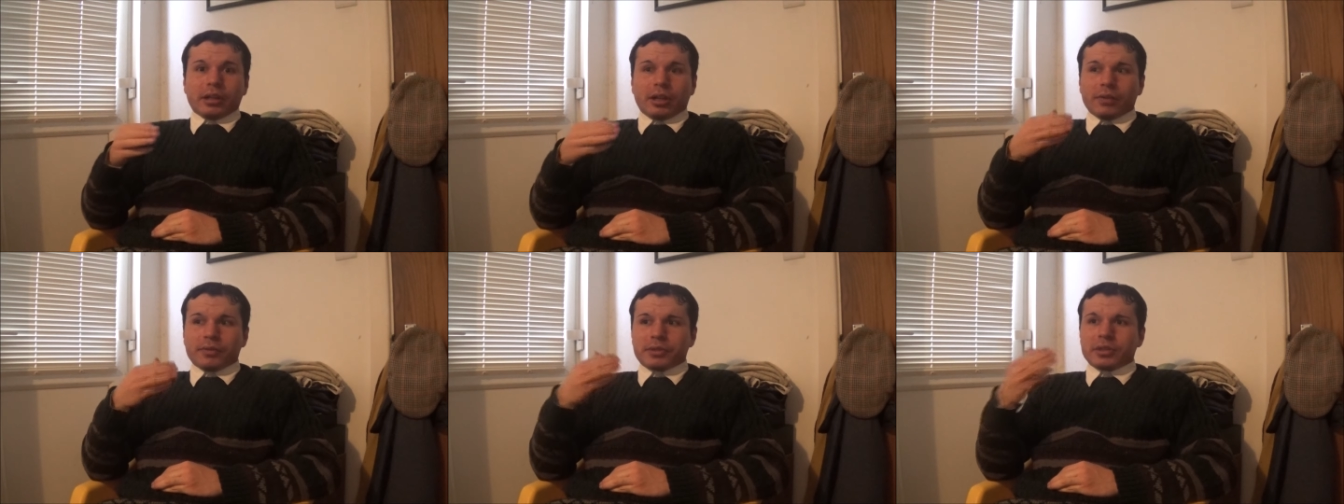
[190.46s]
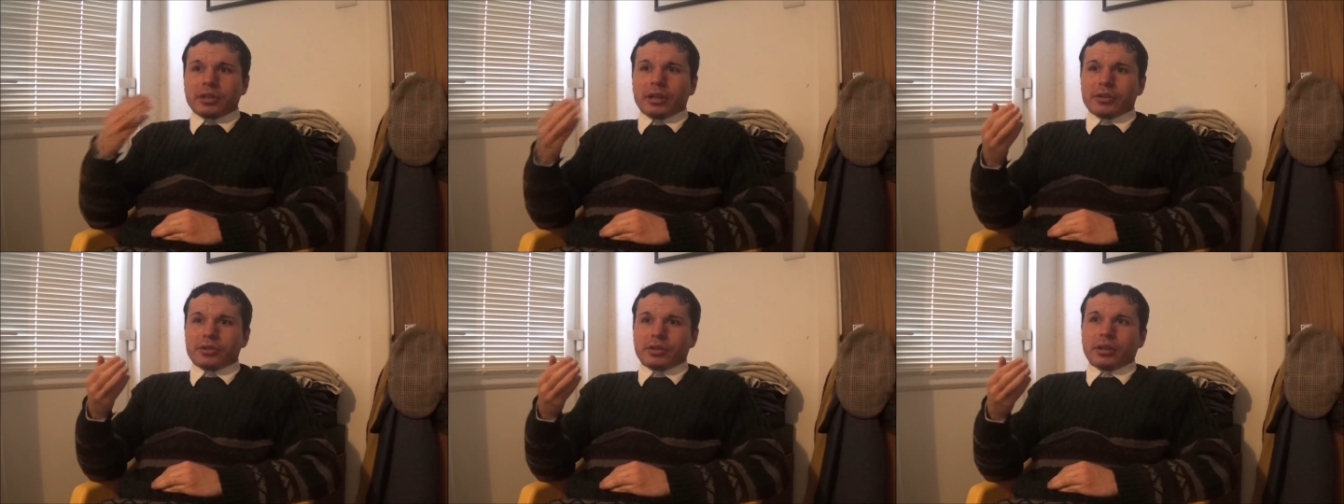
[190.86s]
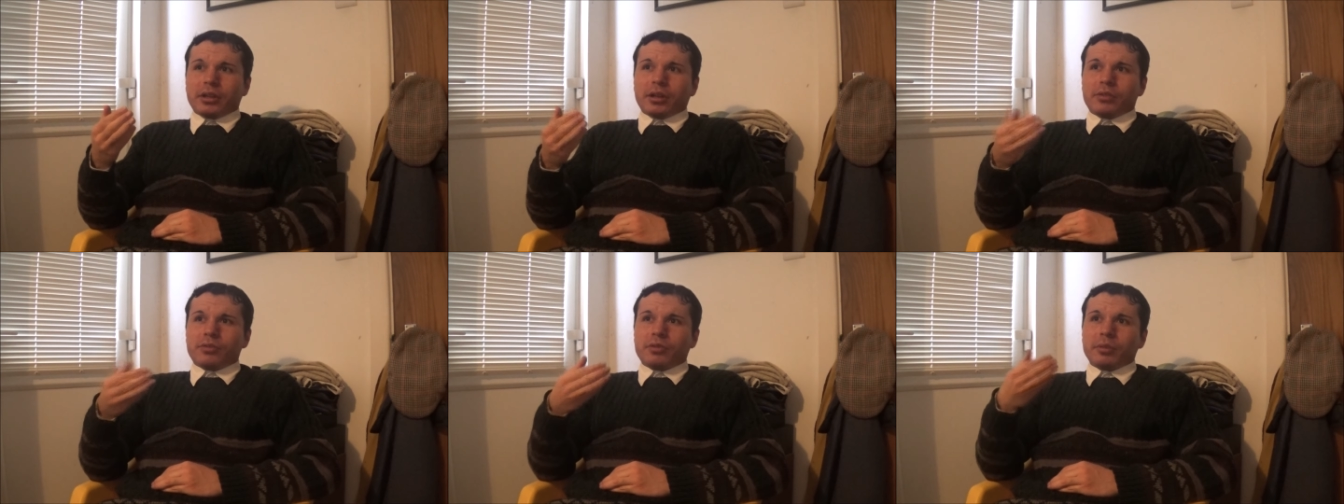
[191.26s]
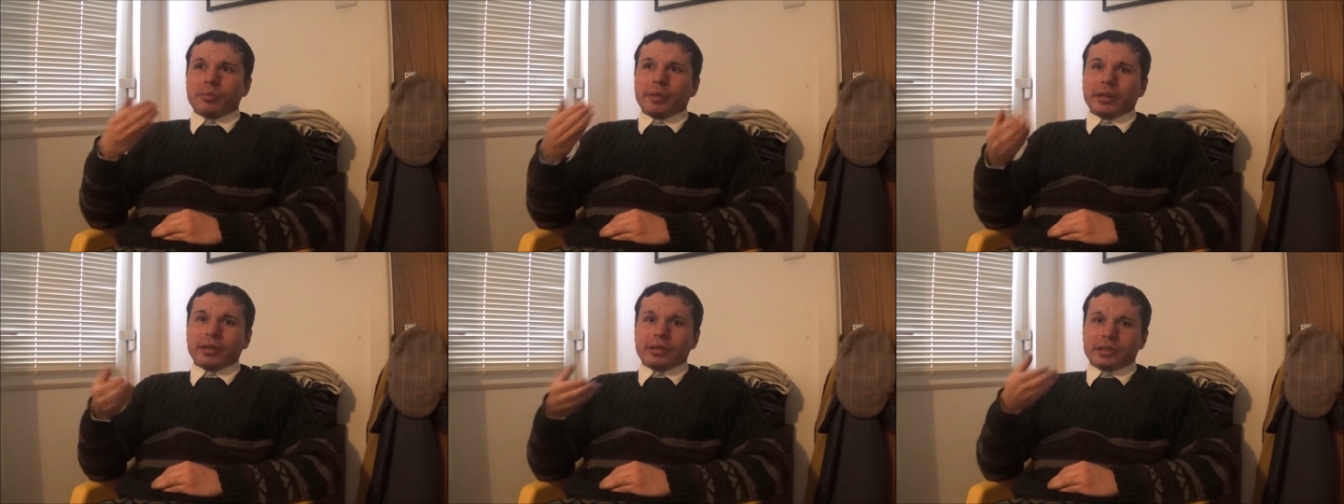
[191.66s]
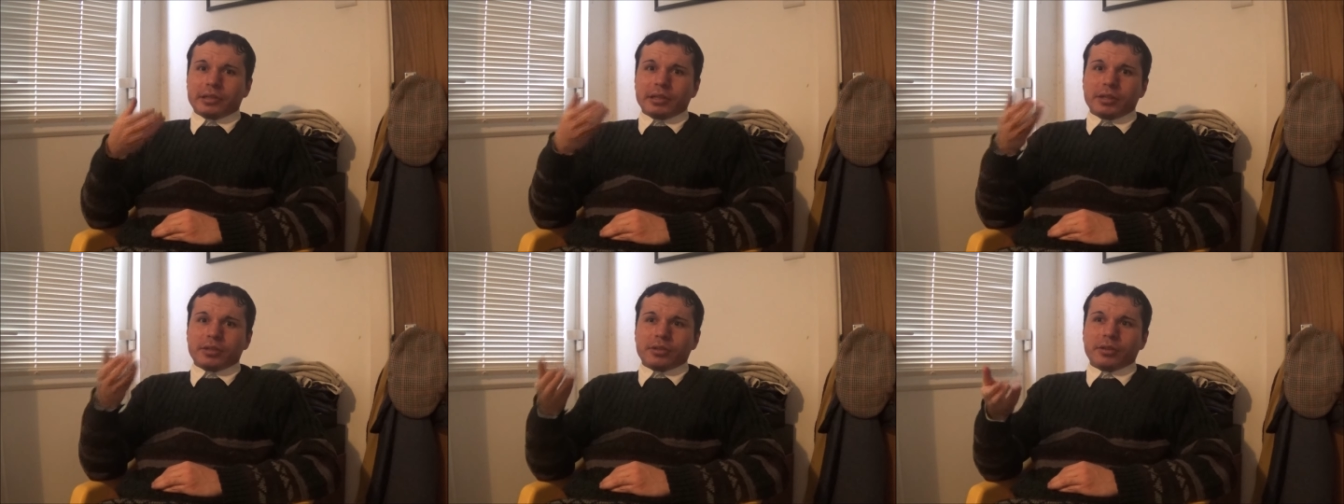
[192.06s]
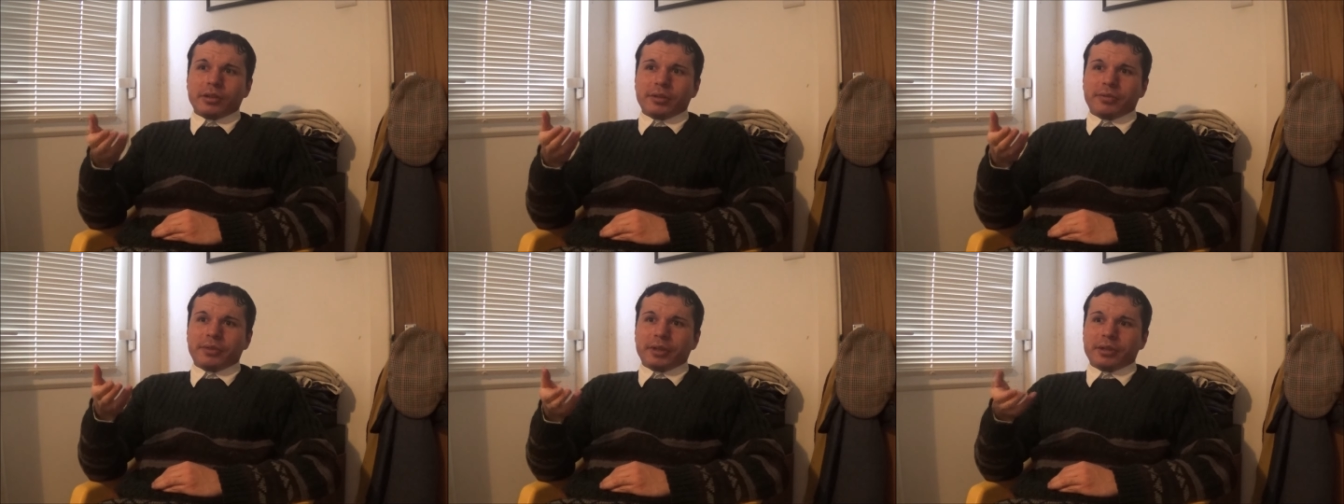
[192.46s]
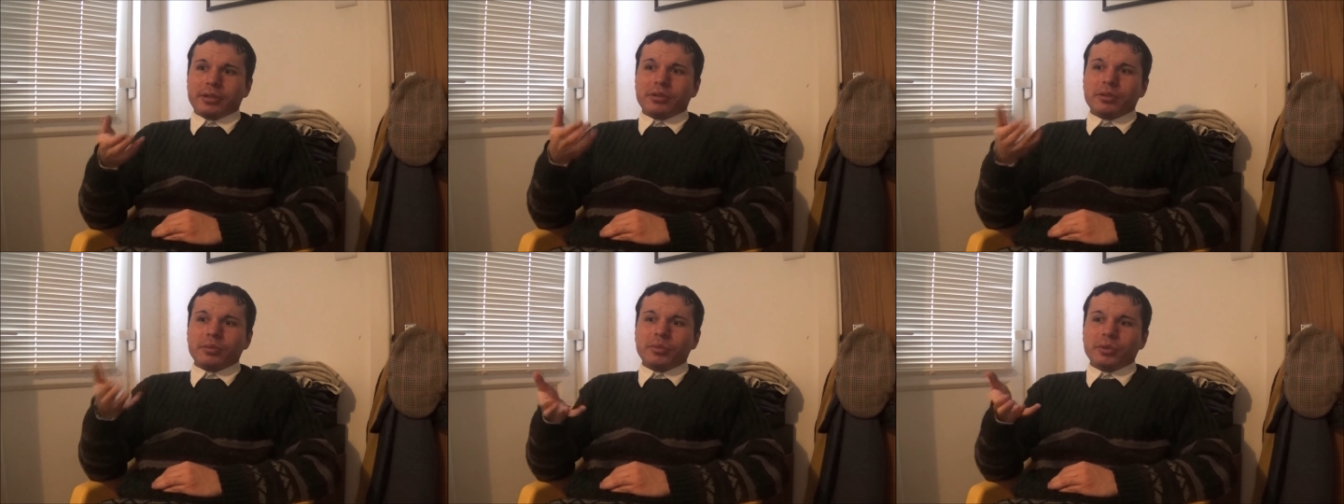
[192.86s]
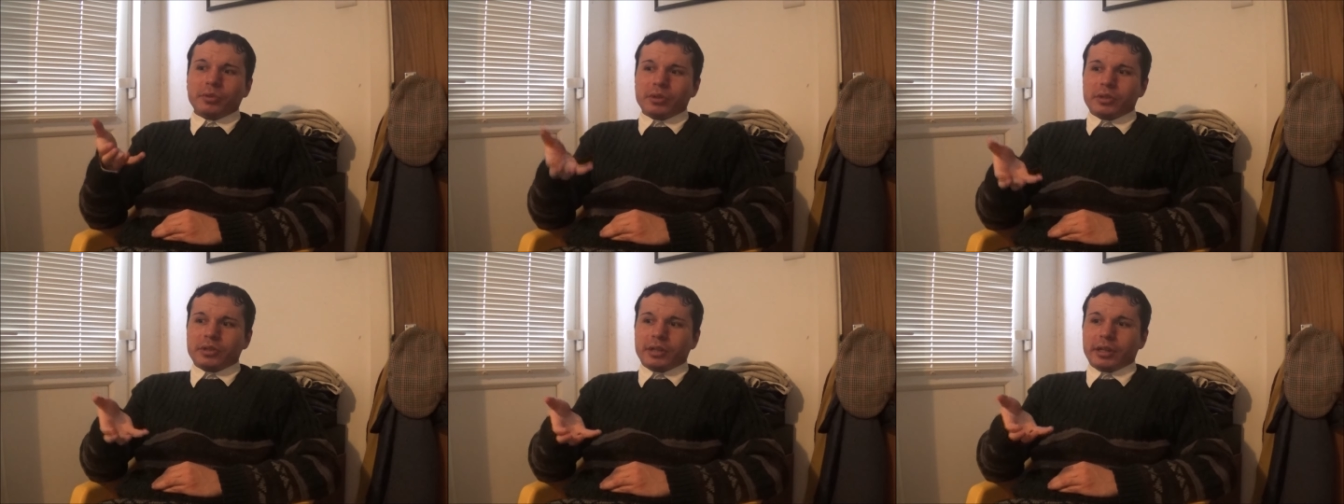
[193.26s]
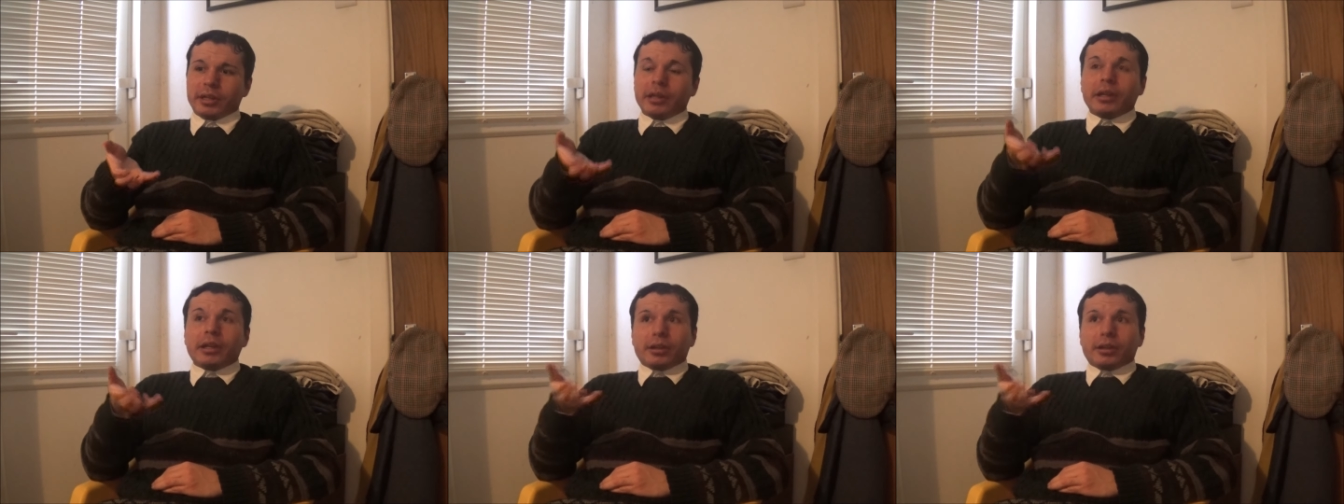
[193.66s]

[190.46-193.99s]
of such a tremendously terrific community